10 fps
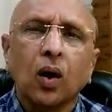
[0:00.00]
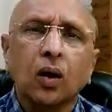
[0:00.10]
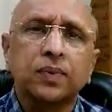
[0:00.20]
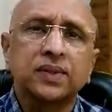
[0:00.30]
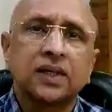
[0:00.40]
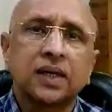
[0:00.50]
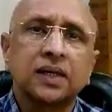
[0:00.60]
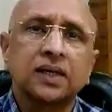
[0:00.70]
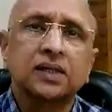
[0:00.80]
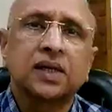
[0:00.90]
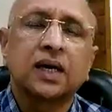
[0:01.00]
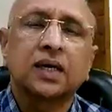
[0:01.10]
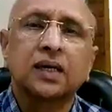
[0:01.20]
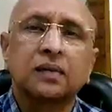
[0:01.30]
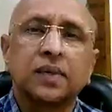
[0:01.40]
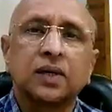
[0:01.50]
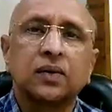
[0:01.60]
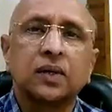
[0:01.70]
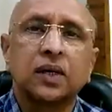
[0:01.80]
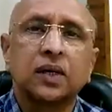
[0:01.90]
All of a sudden, he started
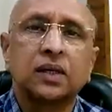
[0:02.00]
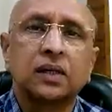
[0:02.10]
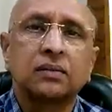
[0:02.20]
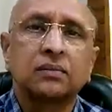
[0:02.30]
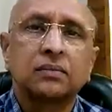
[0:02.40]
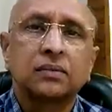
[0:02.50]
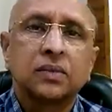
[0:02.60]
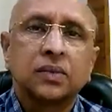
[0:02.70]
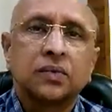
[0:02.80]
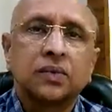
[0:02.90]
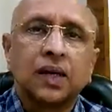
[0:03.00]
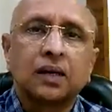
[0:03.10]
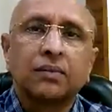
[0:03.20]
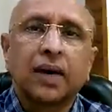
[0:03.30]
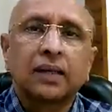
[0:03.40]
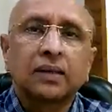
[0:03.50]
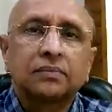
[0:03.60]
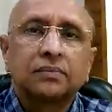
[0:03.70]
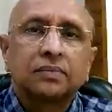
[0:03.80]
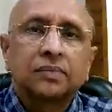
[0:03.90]
behaving in a weird
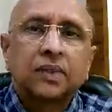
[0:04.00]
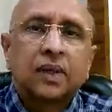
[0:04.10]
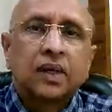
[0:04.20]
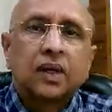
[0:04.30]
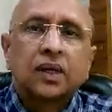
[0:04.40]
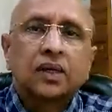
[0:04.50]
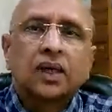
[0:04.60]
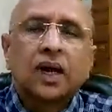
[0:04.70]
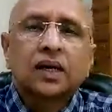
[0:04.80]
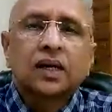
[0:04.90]
manner. He's